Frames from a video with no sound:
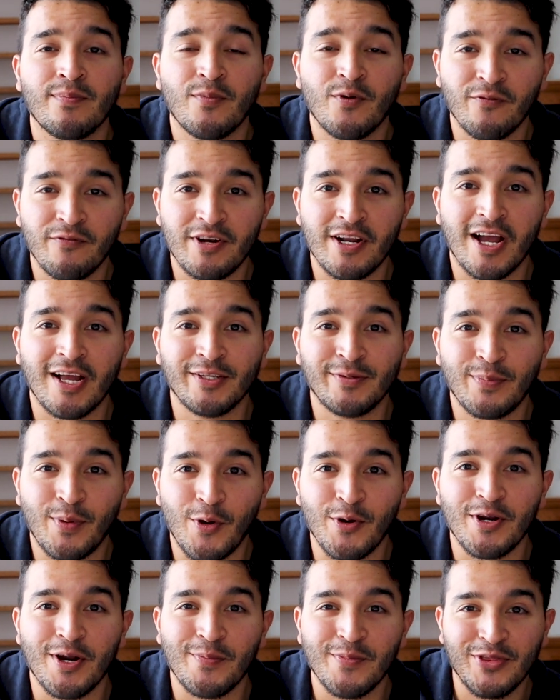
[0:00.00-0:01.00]
Moving on to
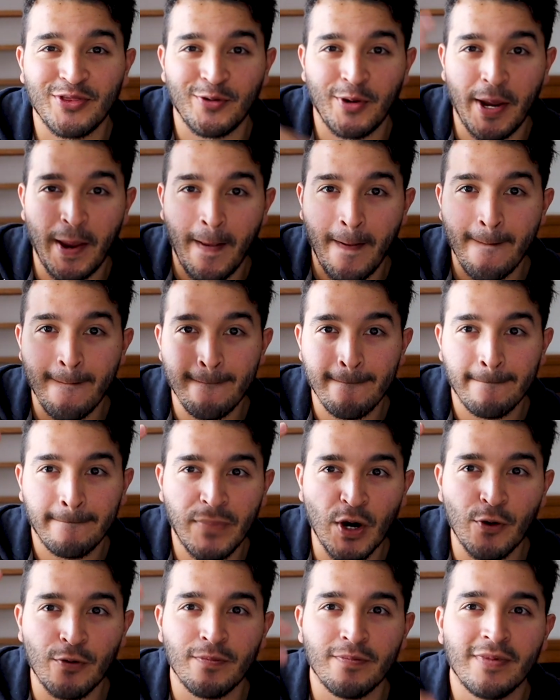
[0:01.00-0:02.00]
point number three.
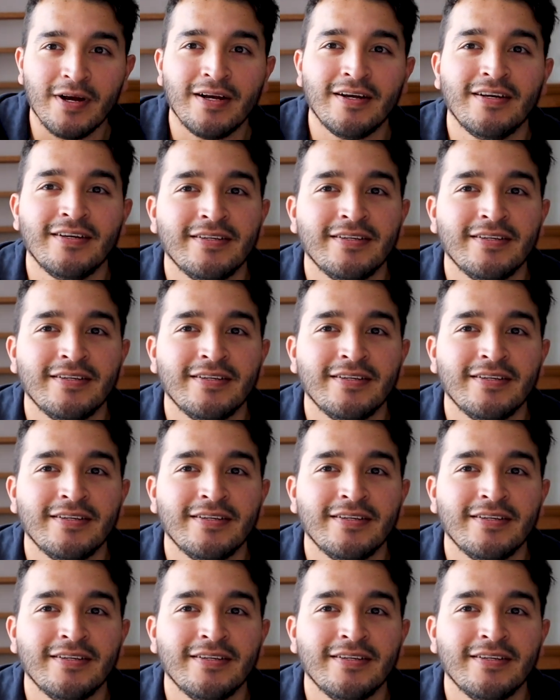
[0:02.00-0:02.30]
Boom.